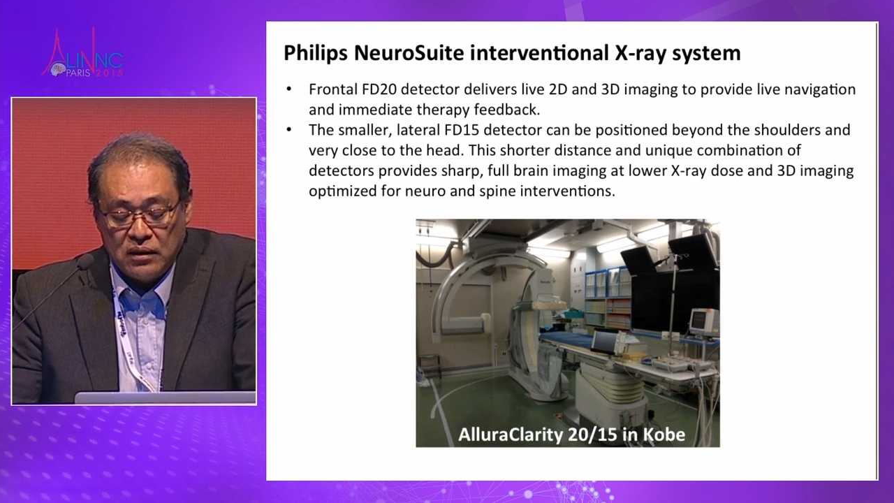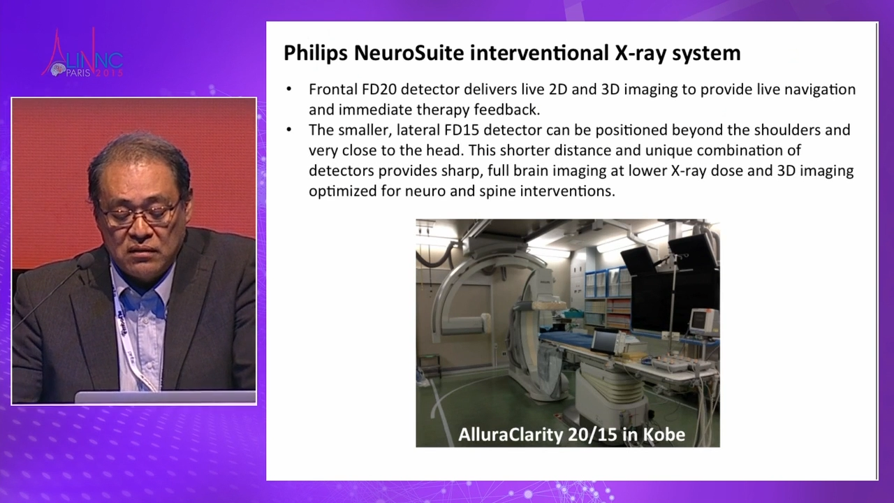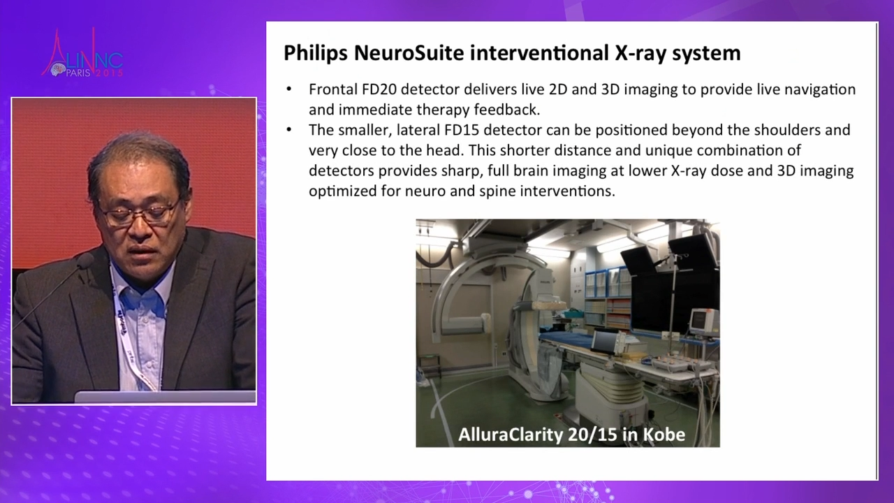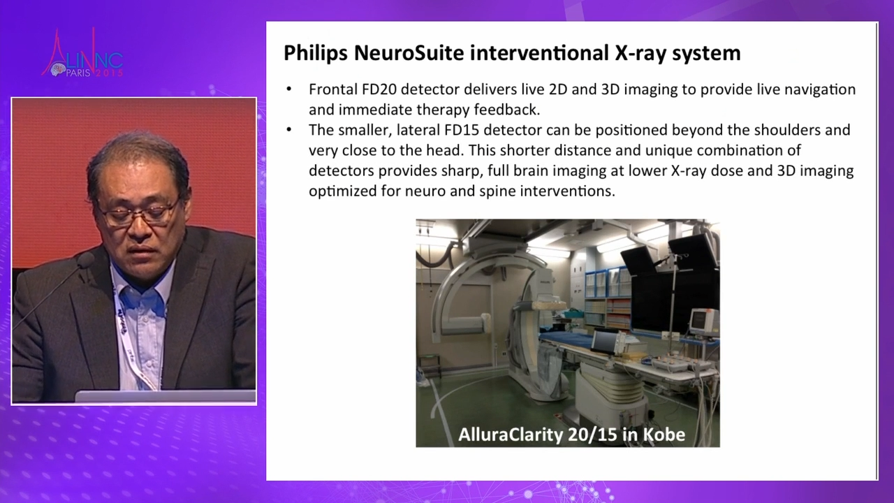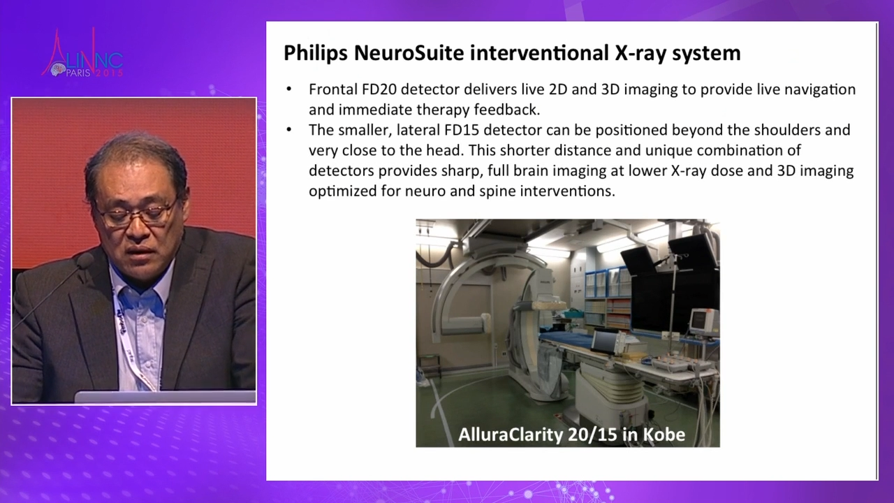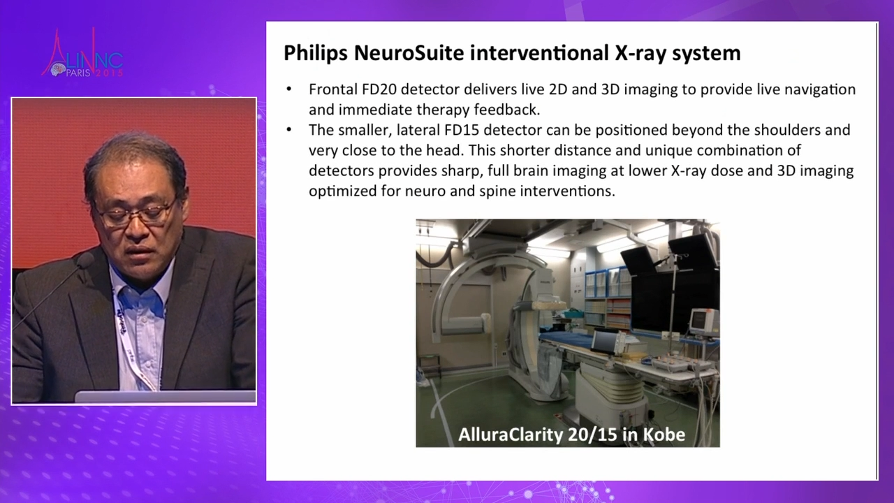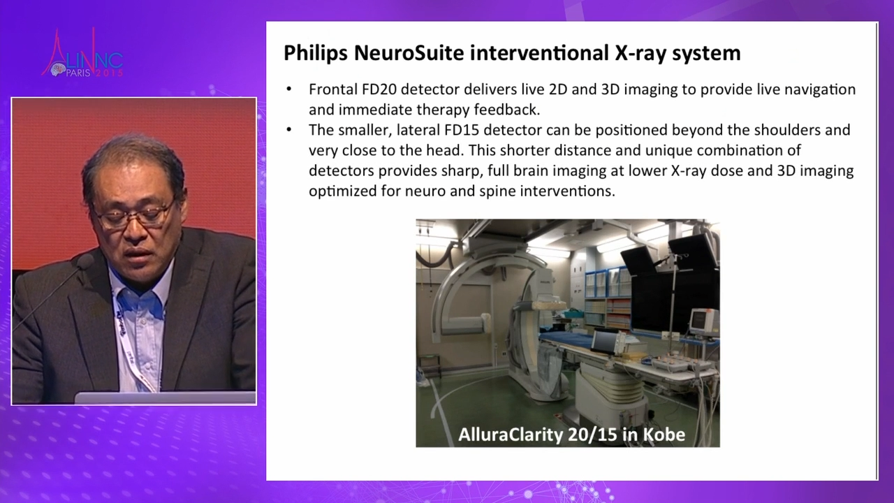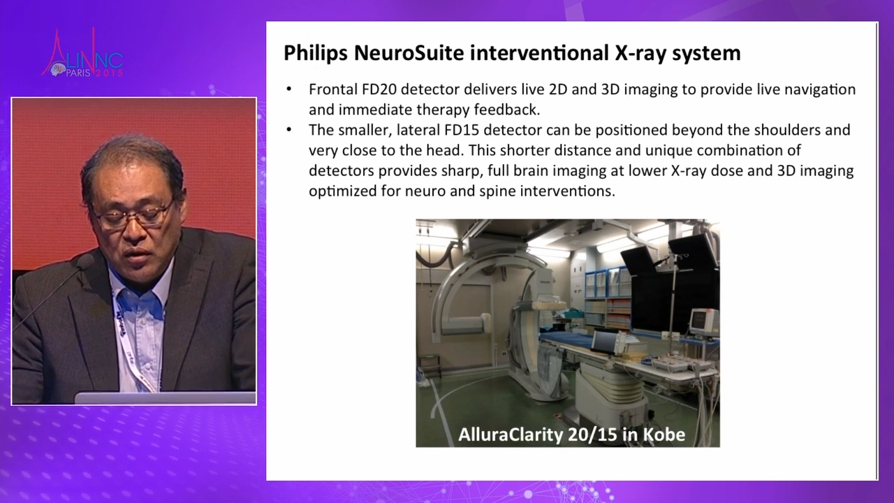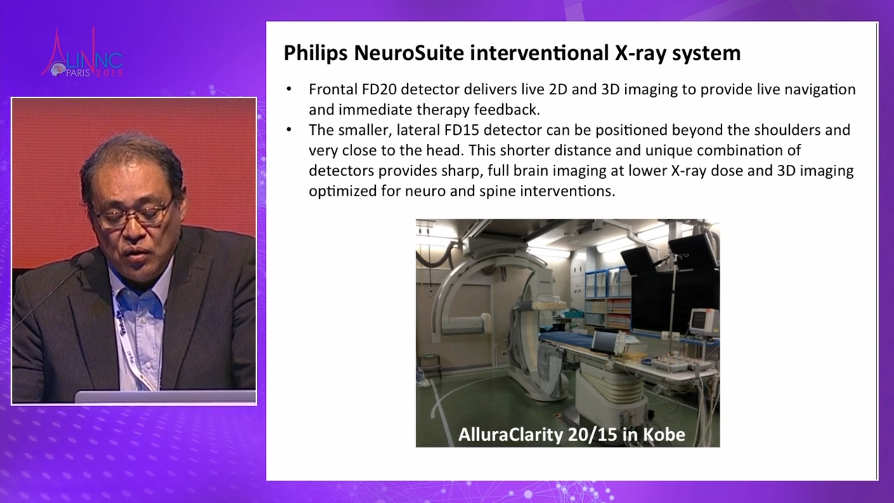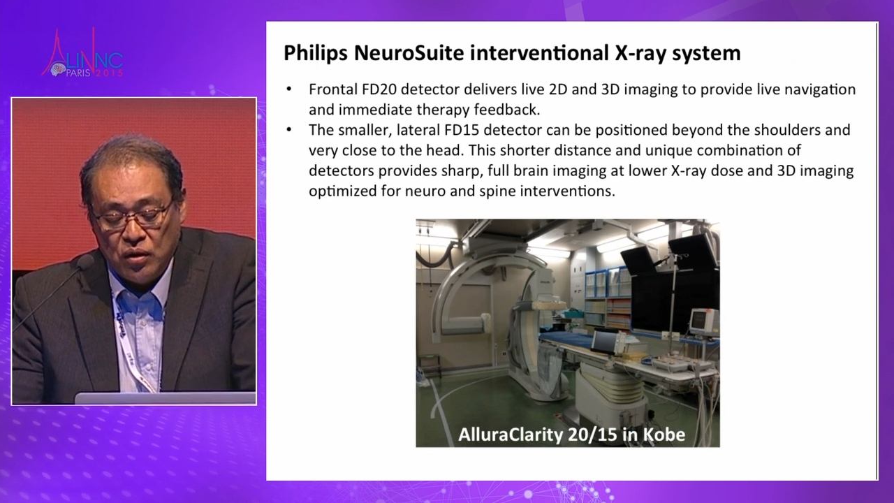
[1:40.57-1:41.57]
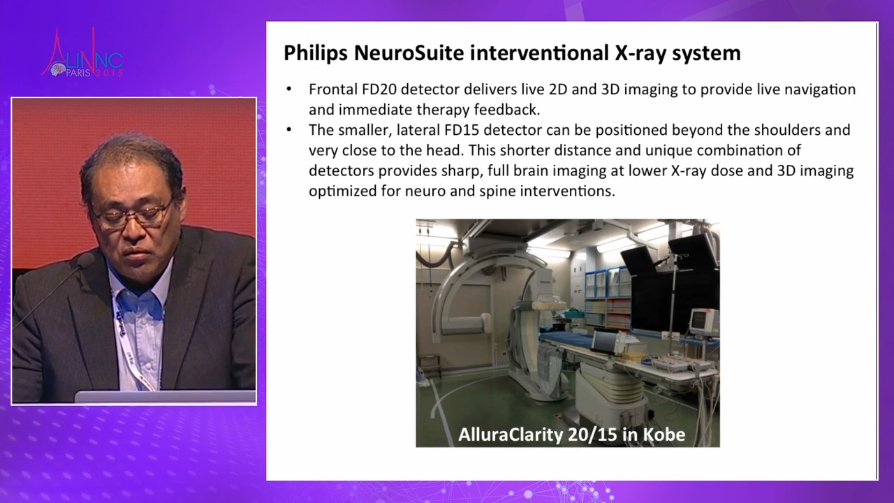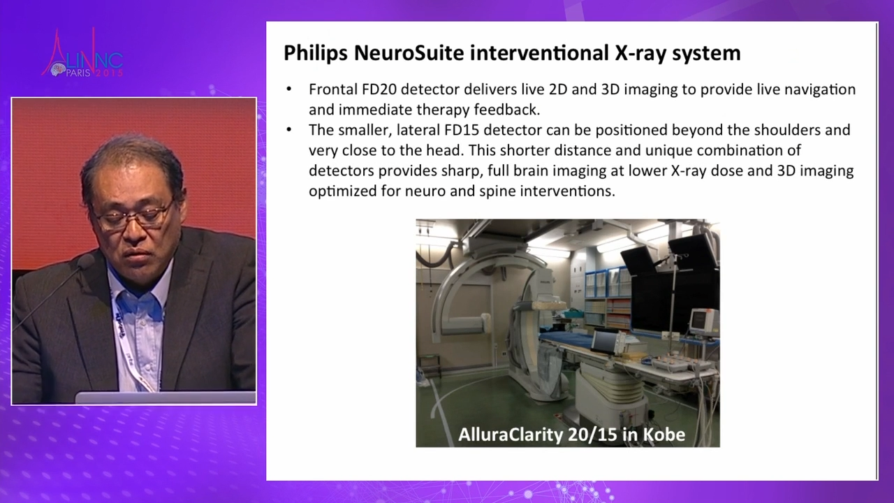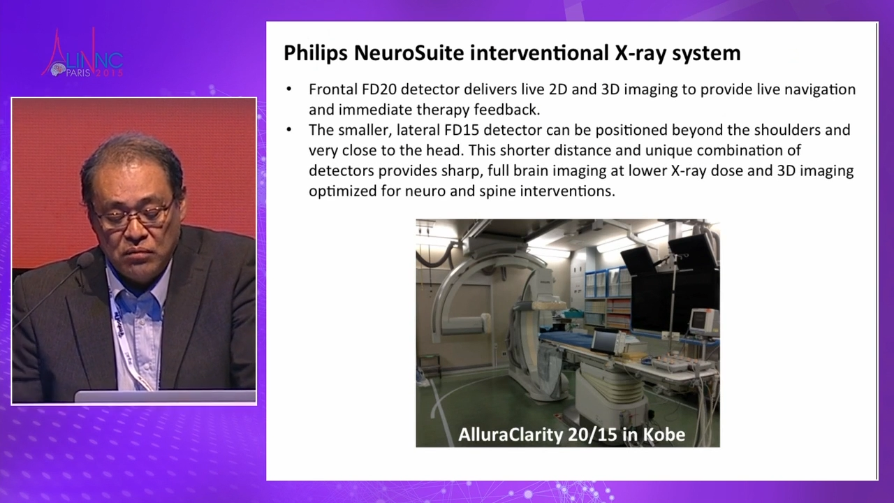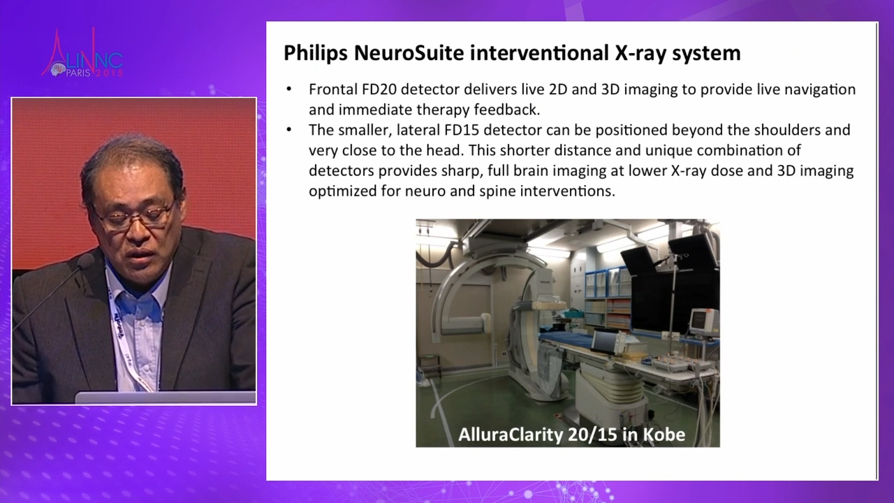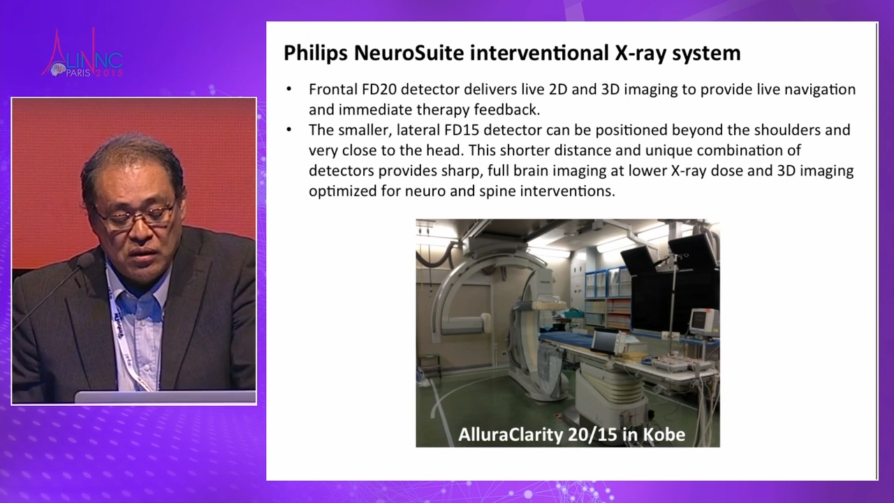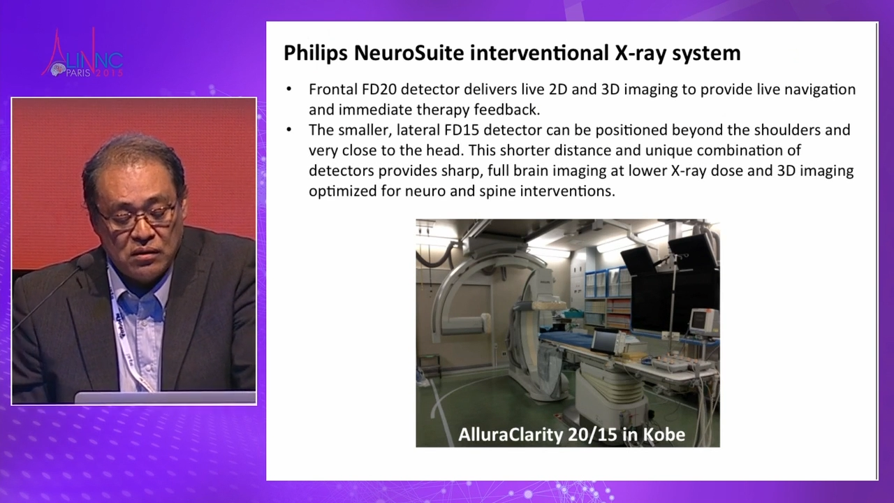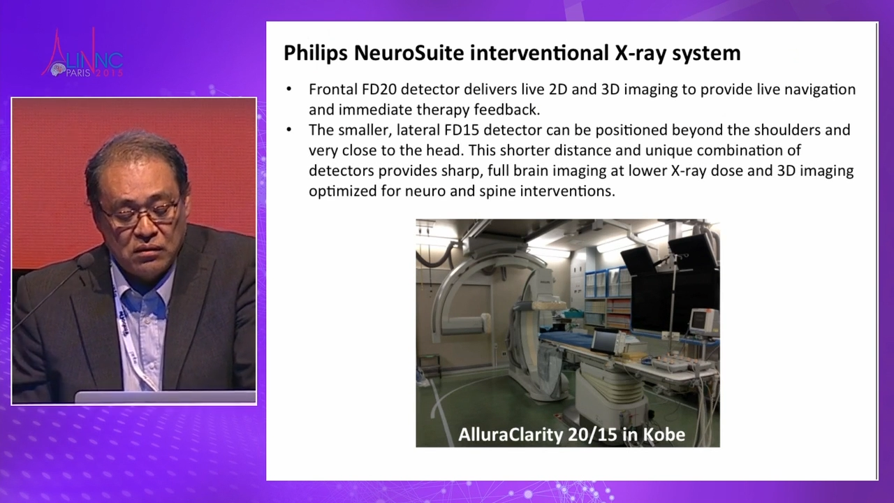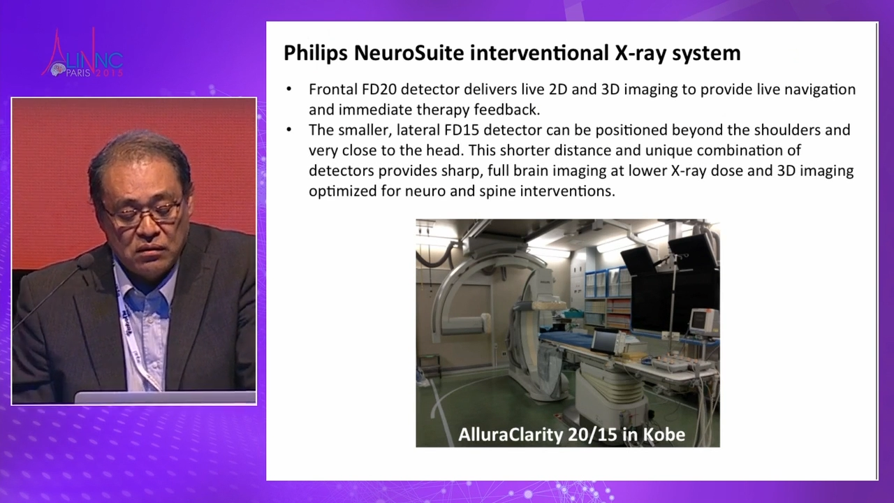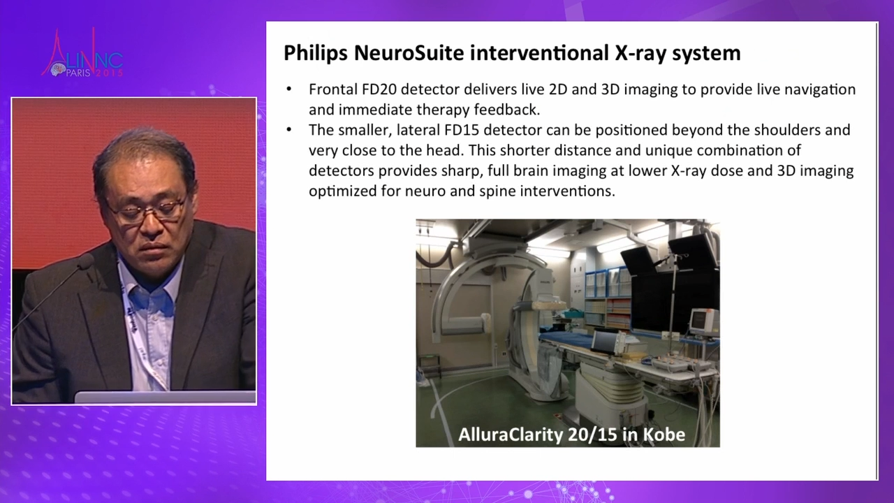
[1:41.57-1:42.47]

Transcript: distance and the unique combination of